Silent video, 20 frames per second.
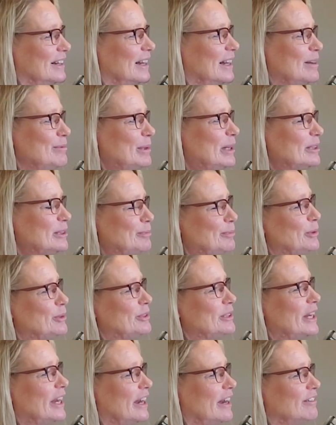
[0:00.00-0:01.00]
I'm not
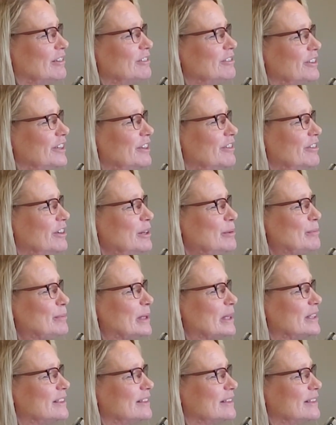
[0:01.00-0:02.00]
supposed to have a favorite,
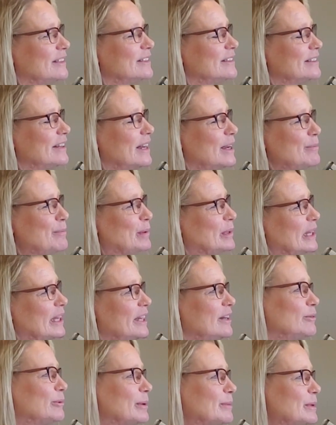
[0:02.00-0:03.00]
but since I
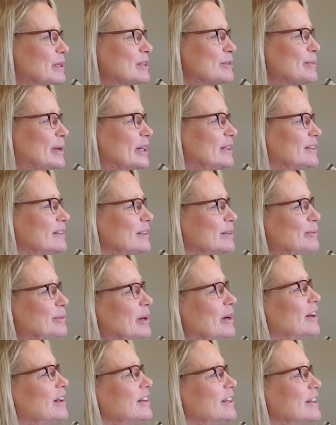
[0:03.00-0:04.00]
played women's
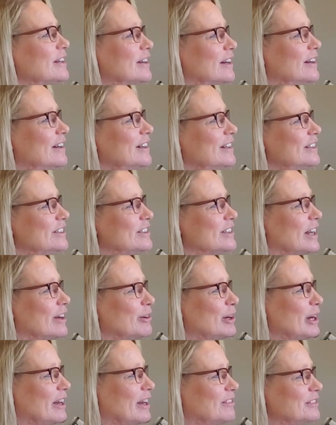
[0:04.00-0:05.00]
basketball in college, I
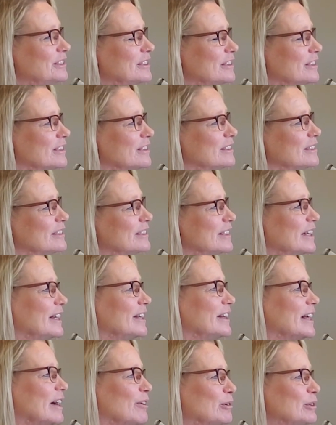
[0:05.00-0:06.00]
would have to say
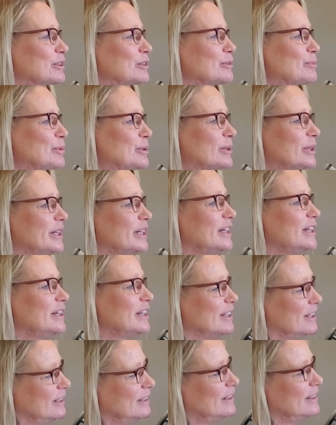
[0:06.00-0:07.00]
that one's
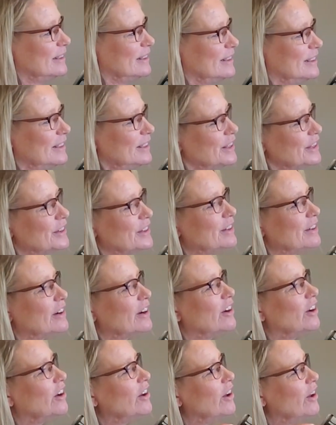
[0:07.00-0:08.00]
they're
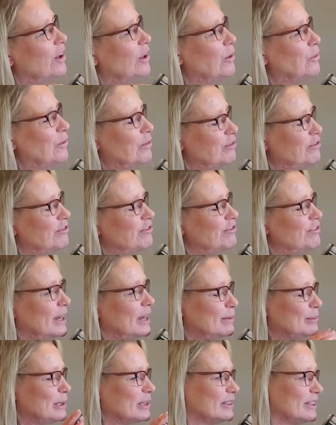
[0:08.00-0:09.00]
all
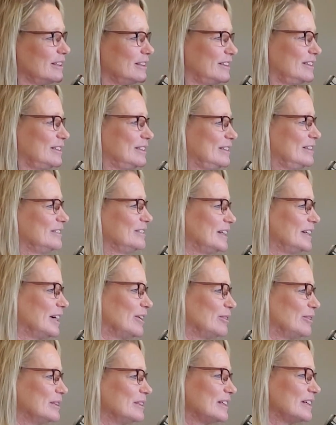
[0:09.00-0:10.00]
fabulous.
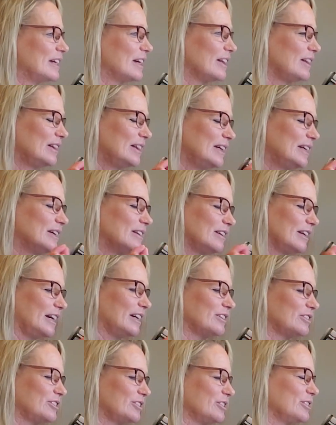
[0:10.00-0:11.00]
That one's got a little
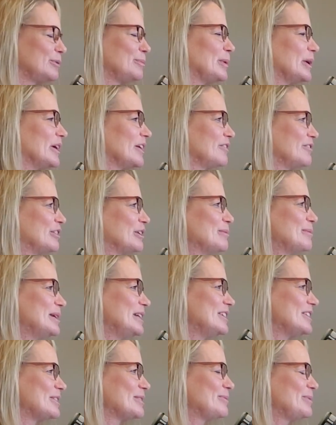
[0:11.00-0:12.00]
extra spark for
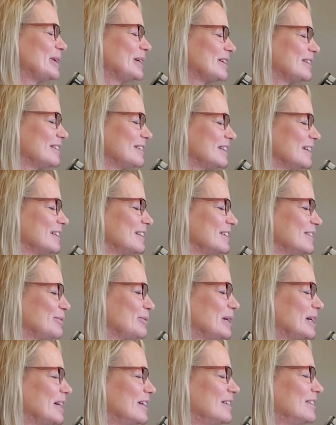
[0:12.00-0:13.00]
me just because that's
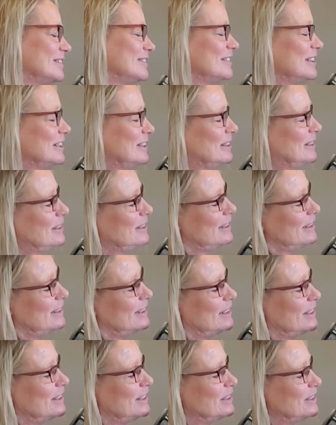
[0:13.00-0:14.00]
where
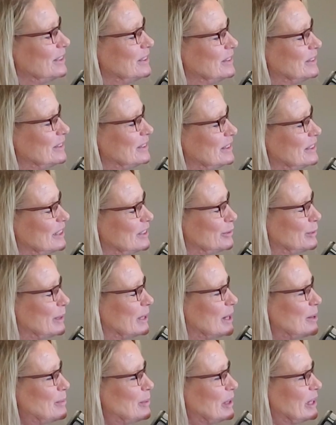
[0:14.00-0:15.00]

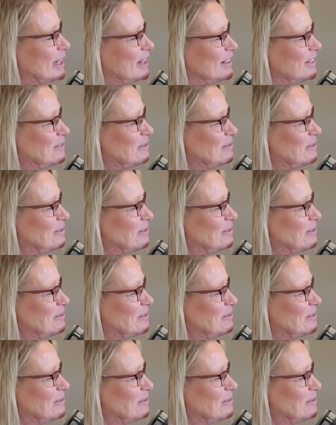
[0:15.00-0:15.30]
I played.